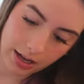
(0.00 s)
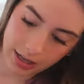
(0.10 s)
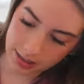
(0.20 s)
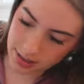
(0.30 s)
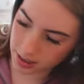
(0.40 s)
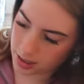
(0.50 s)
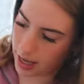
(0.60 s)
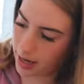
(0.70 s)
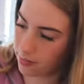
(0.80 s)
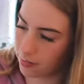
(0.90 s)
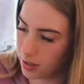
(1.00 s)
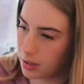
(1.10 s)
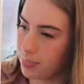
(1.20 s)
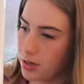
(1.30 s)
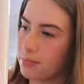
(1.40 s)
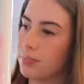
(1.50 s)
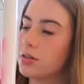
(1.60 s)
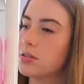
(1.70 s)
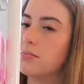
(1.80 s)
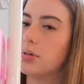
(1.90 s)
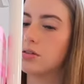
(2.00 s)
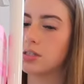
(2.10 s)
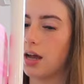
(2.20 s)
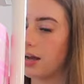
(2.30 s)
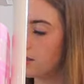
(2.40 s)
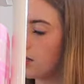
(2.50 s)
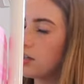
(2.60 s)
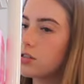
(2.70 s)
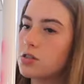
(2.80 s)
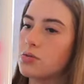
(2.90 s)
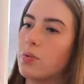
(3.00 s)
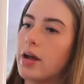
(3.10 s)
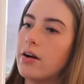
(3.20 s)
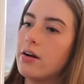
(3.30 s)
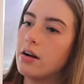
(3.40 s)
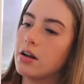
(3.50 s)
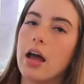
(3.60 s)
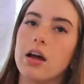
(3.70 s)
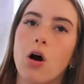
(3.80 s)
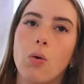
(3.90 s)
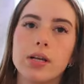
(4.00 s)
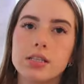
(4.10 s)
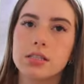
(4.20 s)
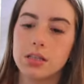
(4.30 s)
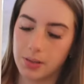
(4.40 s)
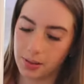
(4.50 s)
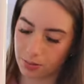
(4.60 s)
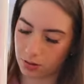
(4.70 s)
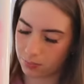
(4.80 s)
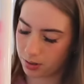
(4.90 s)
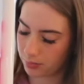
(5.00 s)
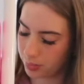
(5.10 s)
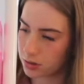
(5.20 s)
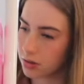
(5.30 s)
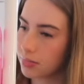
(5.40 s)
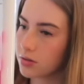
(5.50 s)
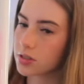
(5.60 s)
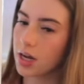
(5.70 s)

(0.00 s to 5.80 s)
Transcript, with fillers: I guess I can't really put books on both sides. I swear I always see people put books on both